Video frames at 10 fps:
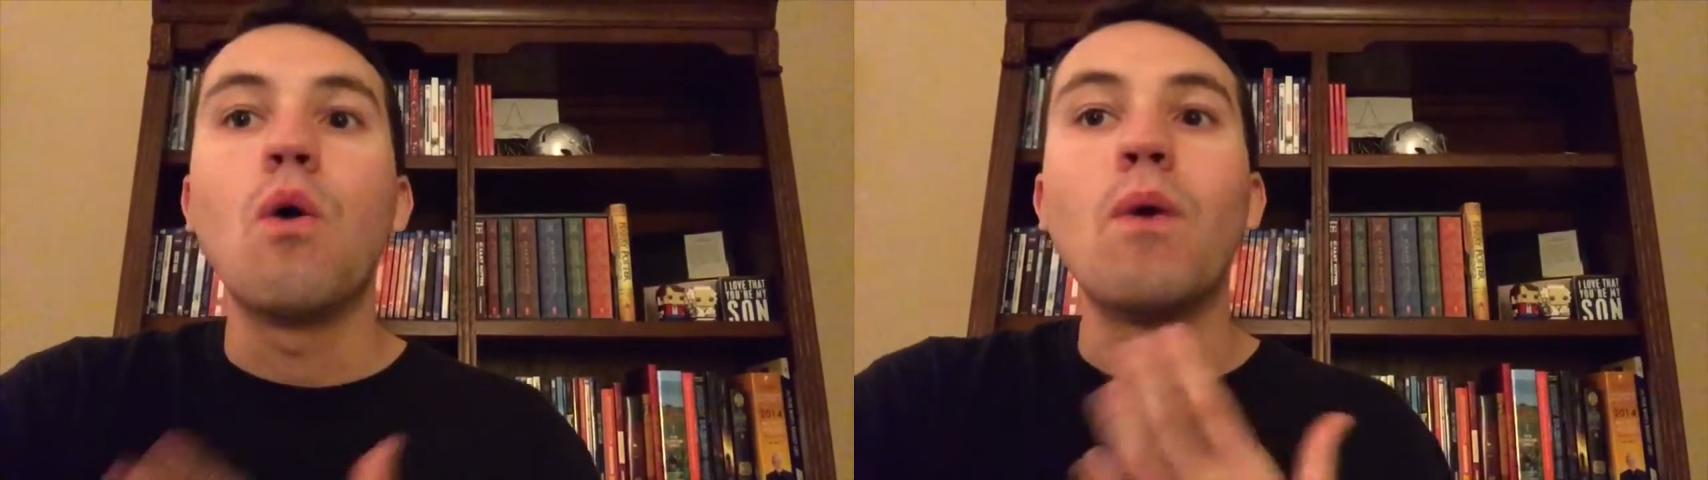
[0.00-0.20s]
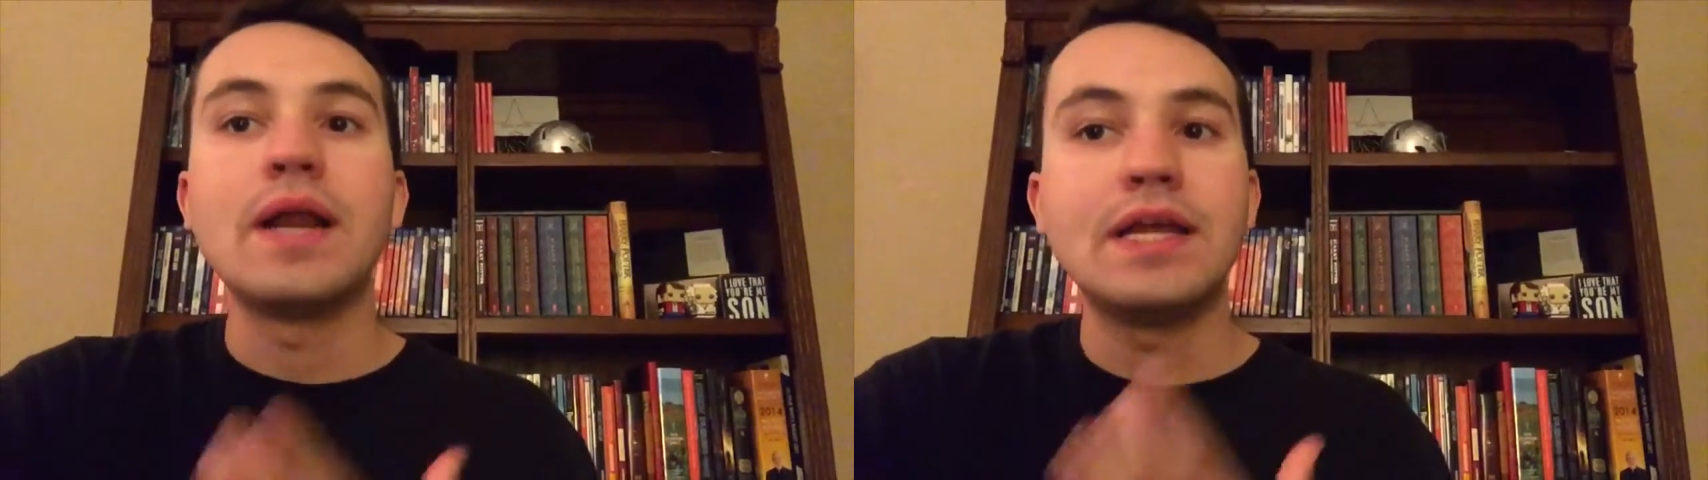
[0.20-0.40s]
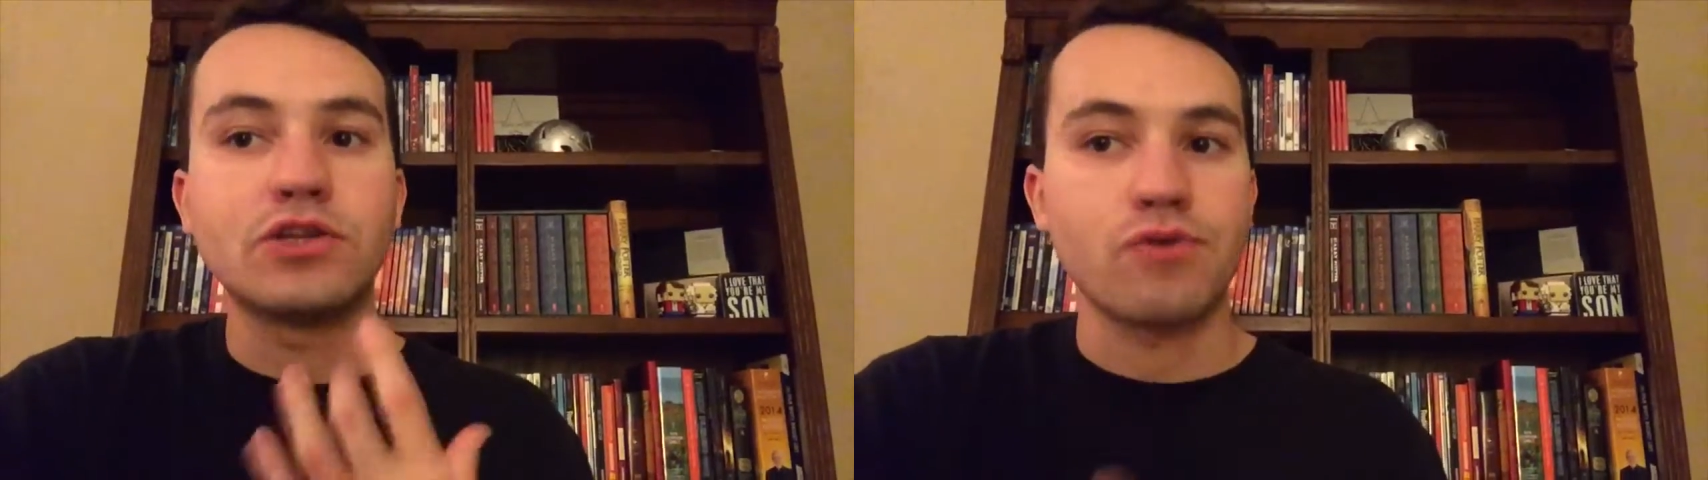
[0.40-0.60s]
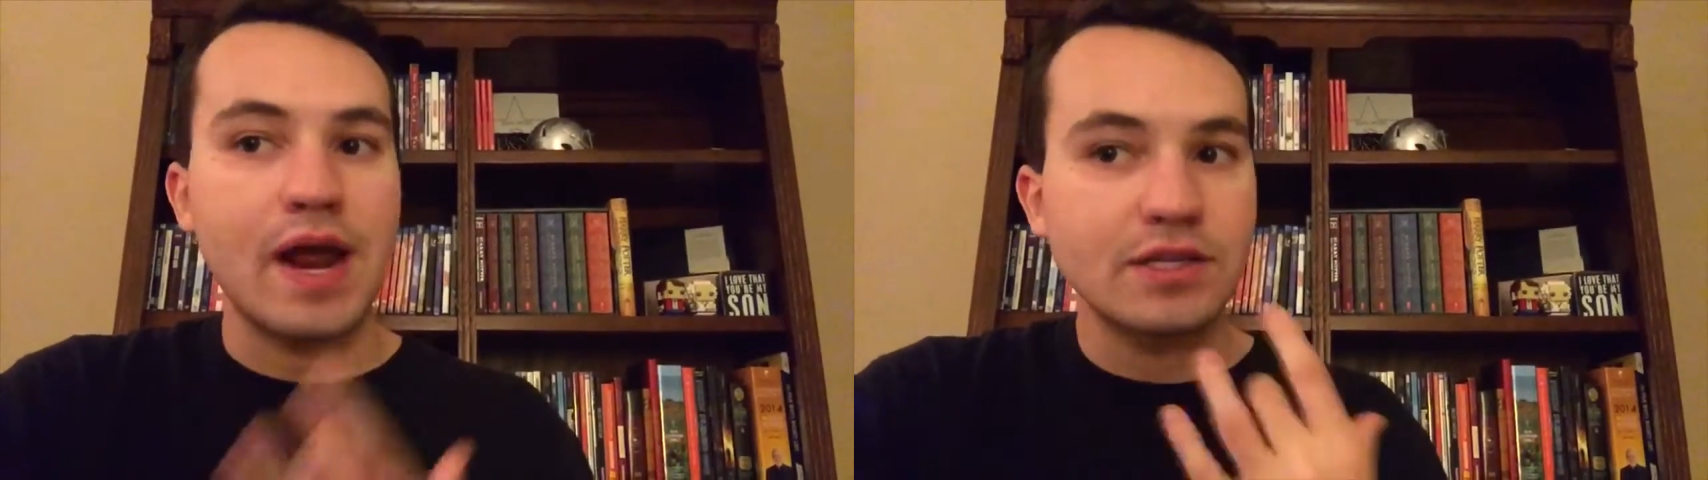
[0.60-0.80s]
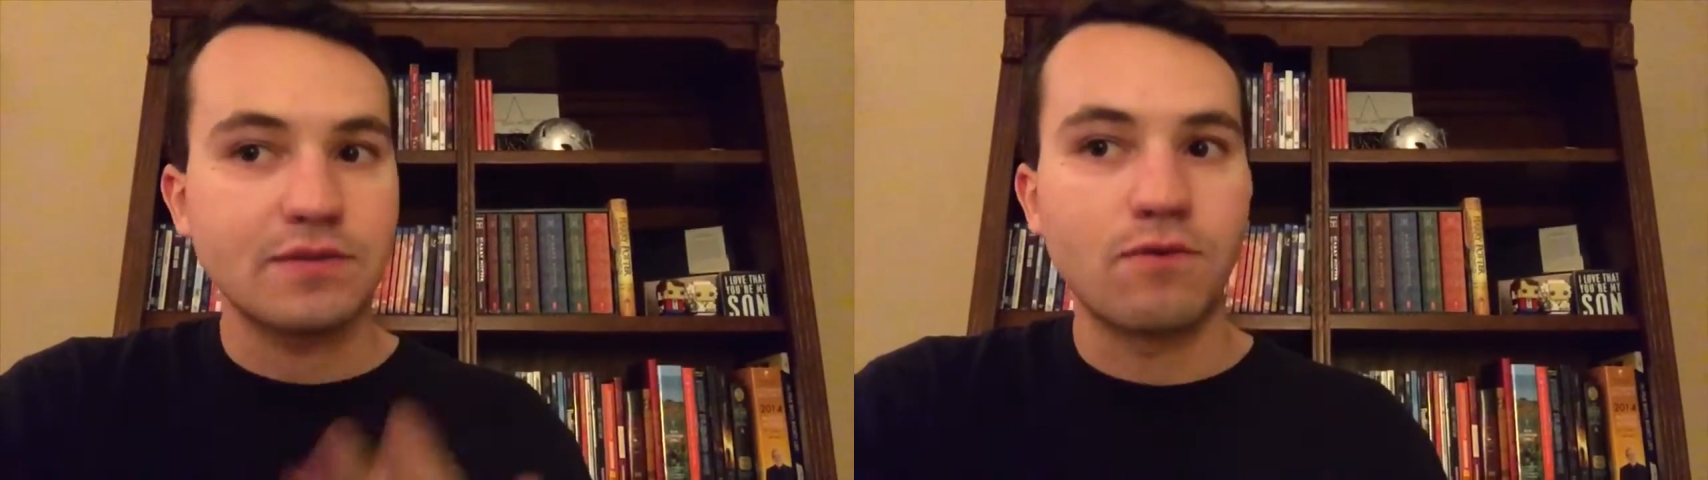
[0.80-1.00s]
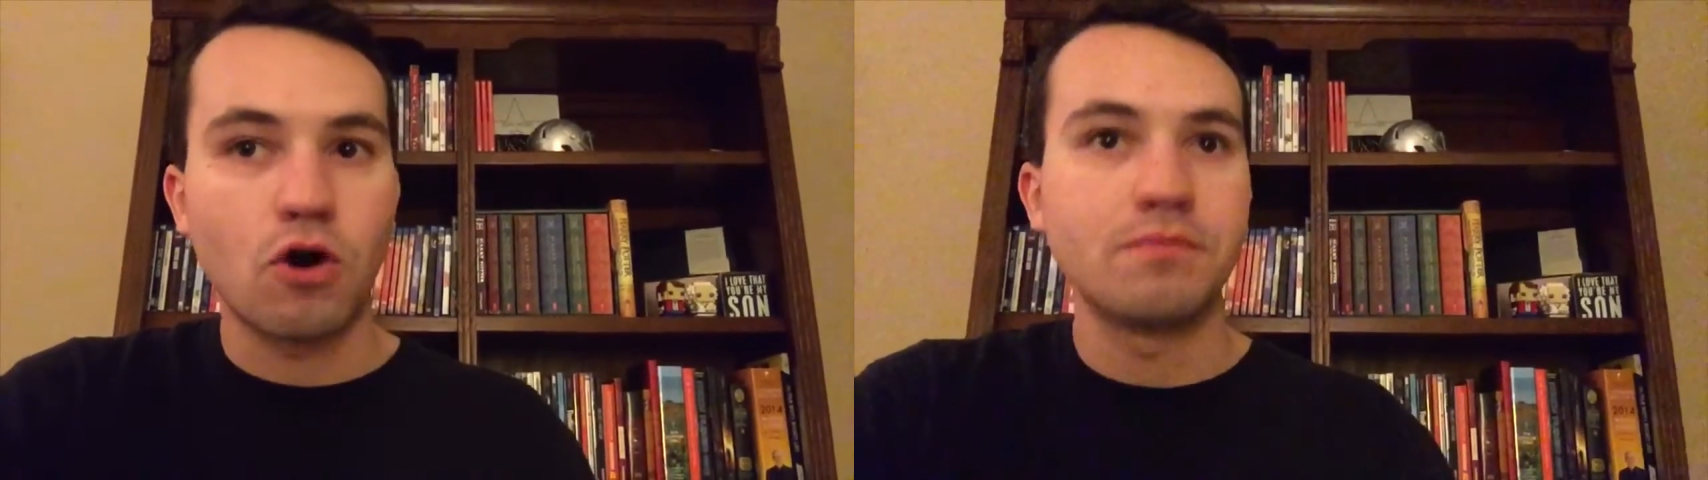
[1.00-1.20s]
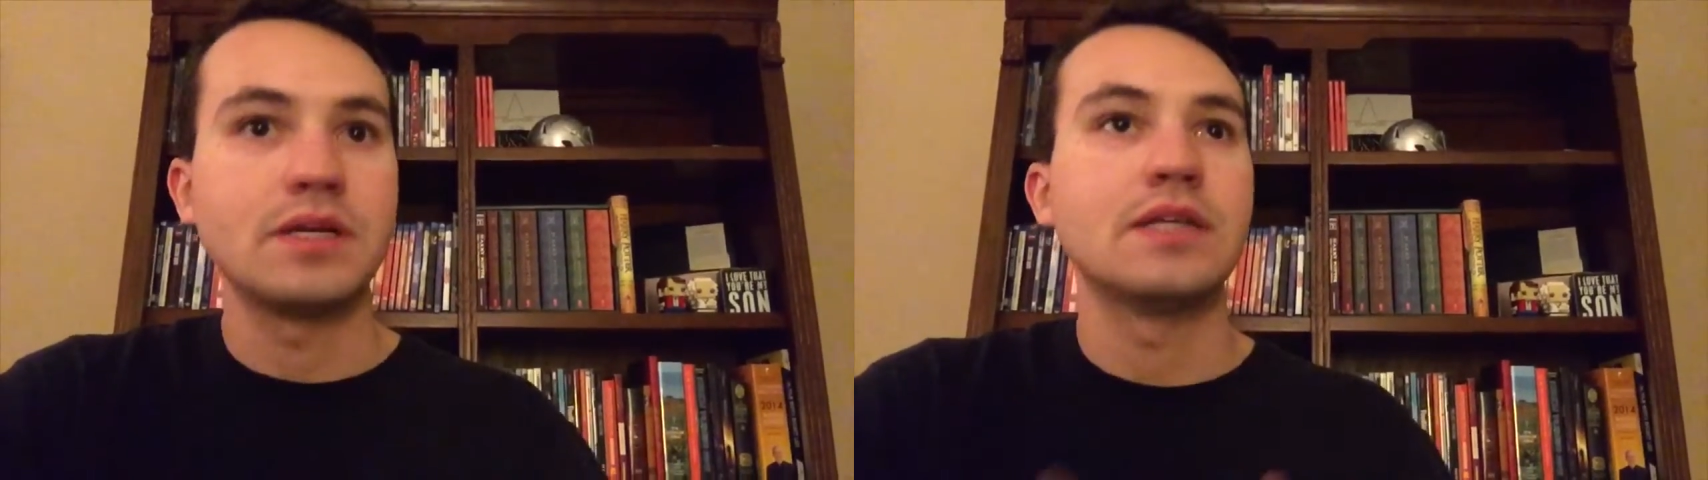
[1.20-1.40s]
when he transforms